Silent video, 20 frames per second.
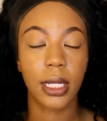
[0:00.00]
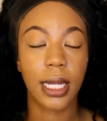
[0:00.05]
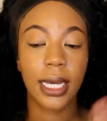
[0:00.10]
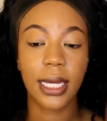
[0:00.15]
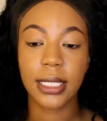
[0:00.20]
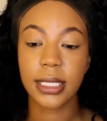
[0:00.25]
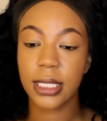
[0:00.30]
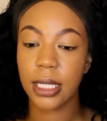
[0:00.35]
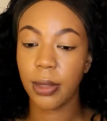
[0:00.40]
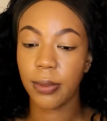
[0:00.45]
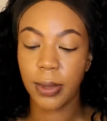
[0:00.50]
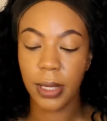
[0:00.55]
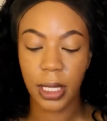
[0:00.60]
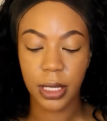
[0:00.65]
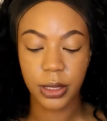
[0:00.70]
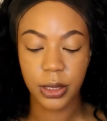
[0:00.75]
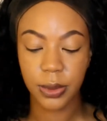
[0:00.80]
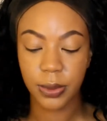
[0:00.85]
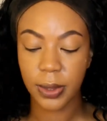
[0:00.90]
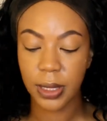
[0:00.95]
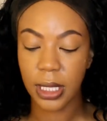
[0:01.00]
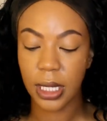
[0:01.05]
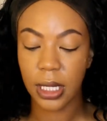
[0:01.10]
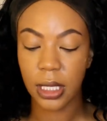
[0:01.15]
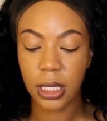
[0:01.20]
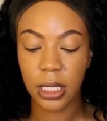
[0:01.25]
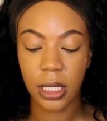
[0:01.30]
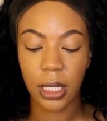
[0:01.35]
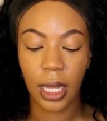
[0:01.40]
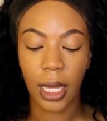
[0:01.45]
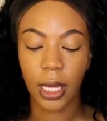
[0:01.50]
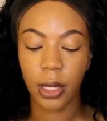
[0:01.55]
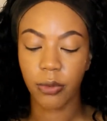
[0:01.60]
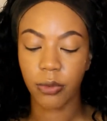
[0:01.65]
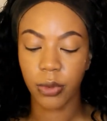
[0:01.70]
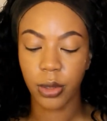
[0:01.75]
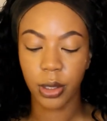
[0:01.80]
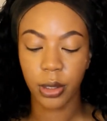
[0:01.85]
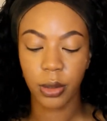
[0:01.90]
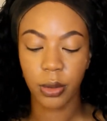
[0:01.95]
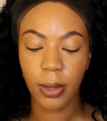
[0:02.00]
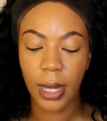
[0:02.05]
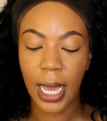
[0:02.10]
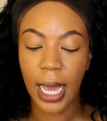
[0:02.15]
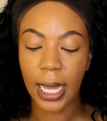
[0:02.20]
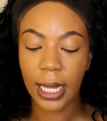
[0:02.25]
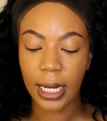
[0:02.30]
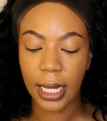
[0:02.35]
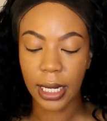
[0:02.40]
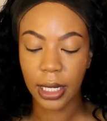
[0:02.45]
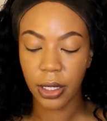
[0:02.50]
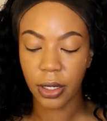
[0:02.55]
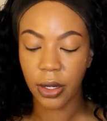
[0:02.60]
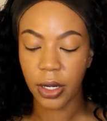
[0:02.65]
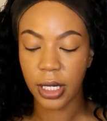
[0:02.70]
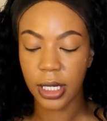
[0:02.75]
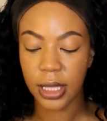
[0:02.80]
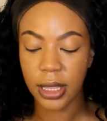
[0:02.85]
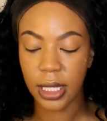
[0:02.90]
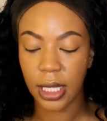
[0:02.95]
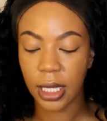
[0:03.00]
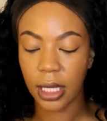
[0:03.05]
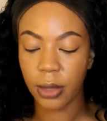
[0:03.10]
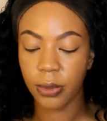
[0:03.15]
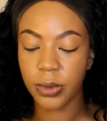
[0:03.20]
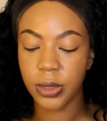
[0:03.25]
like I said, we're not doing any like real highlighting or anything.